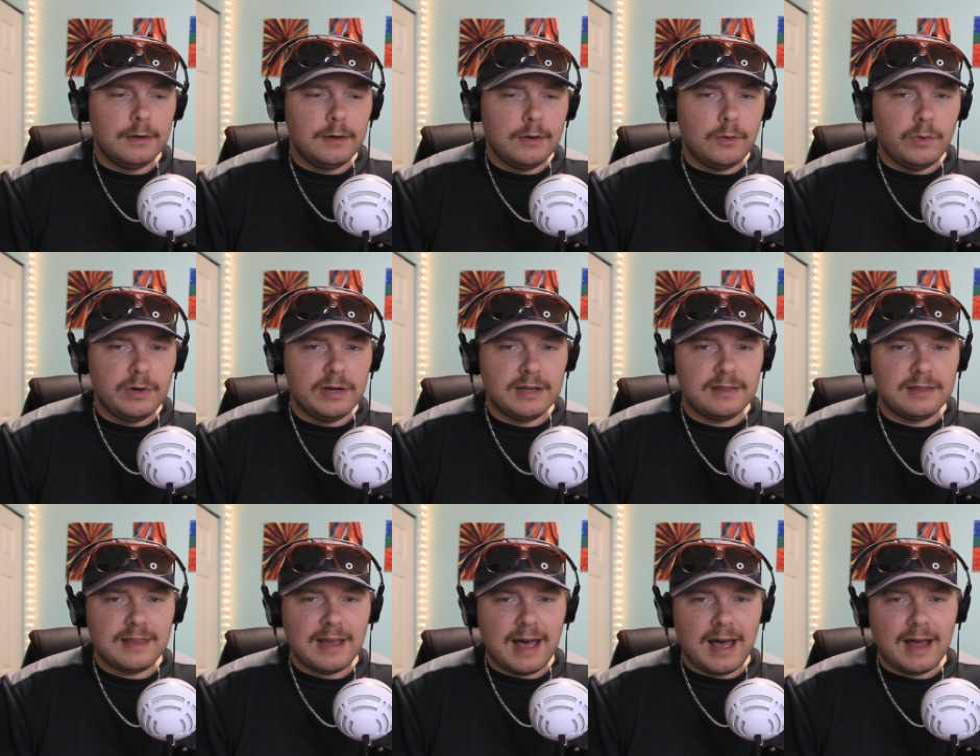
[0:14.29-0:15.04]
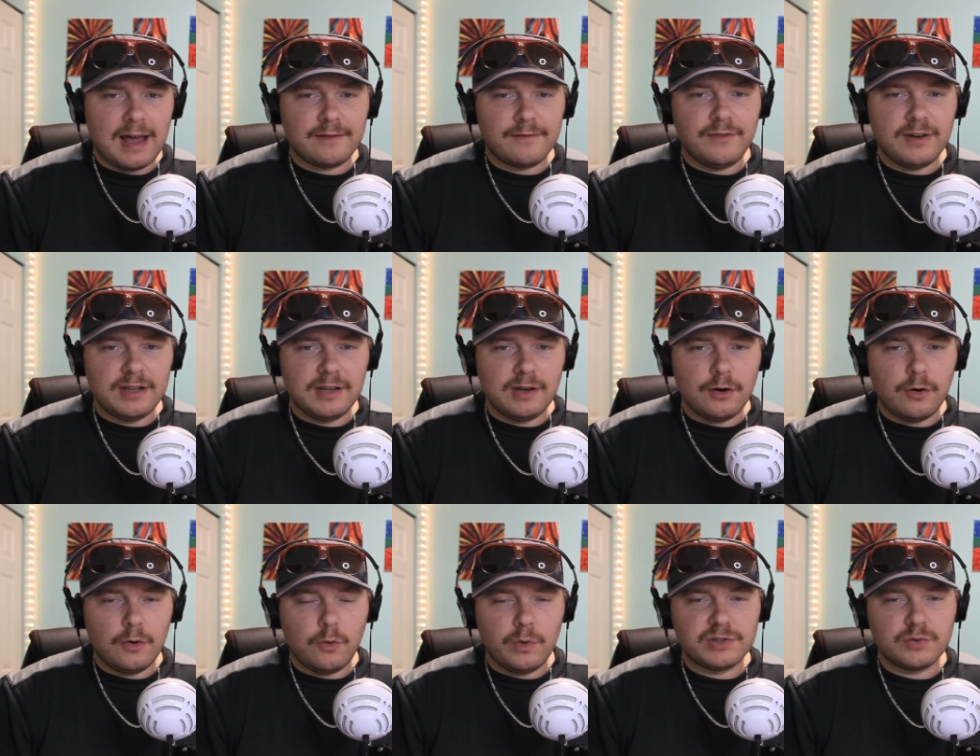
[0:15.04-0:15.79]
We did that video,
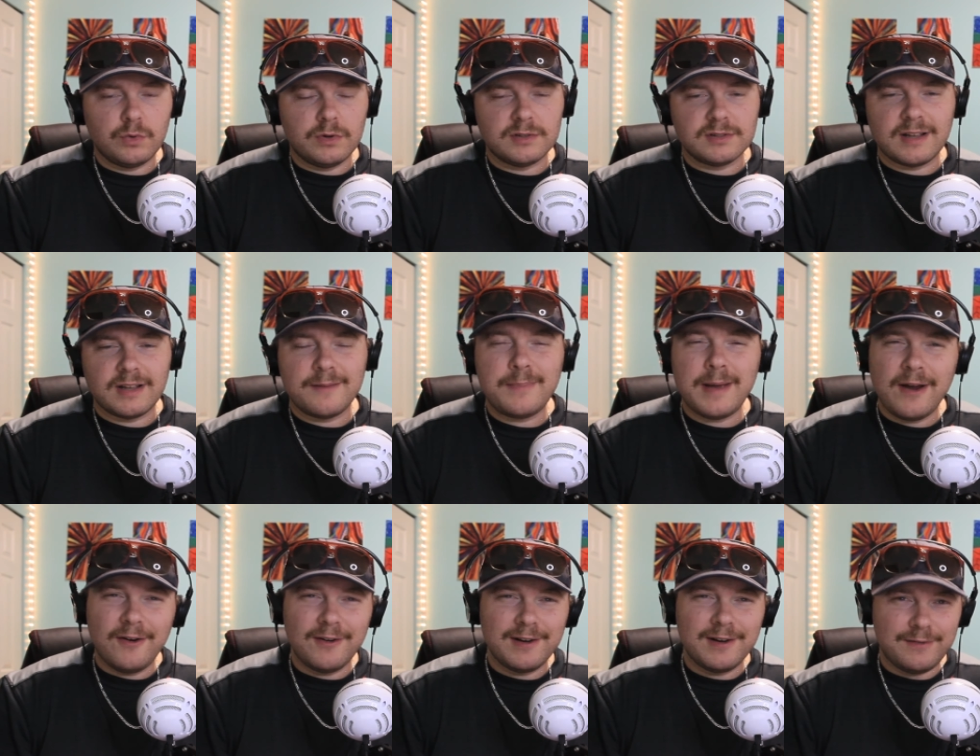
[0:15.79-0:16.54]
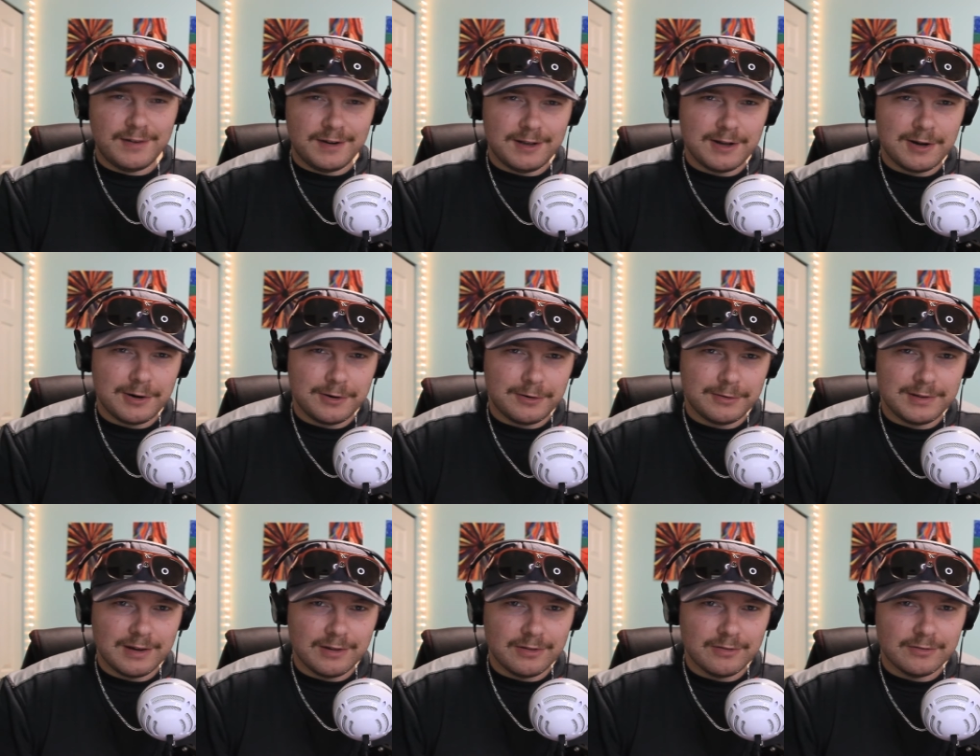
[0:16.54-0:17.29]
which was a parody video
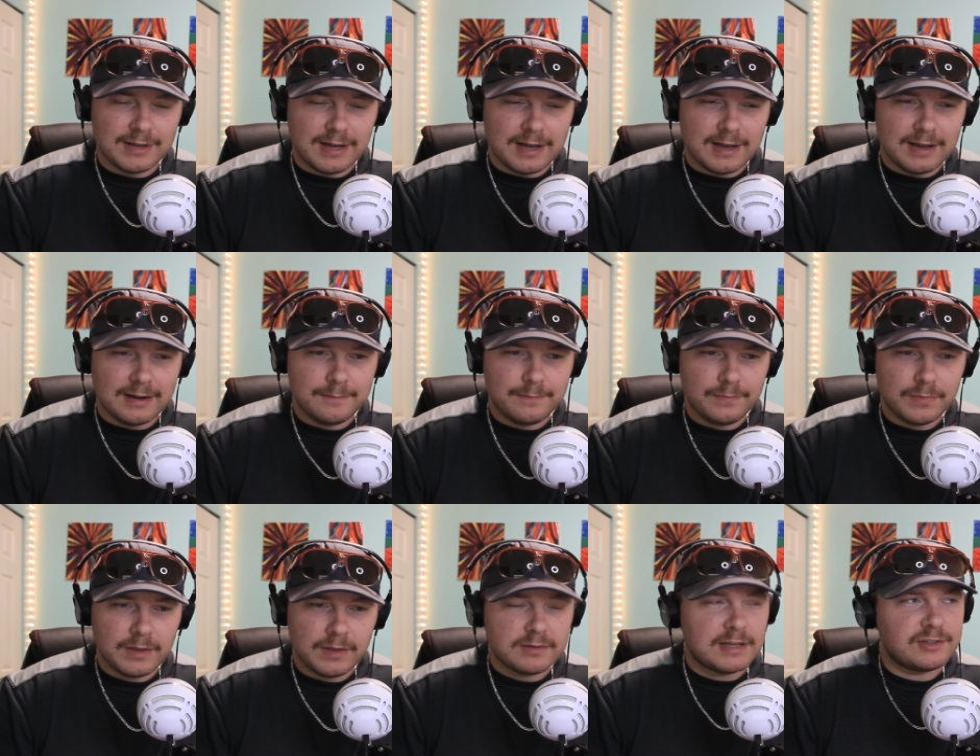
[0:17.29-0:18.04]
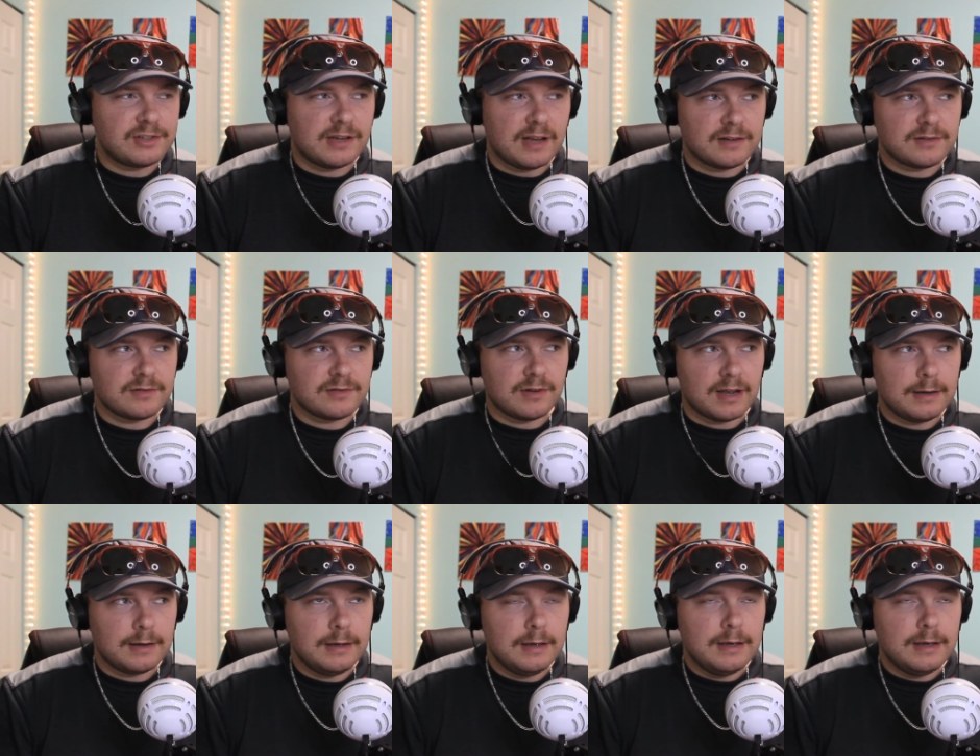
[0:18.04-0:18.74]
the other day. That was actually yesterday.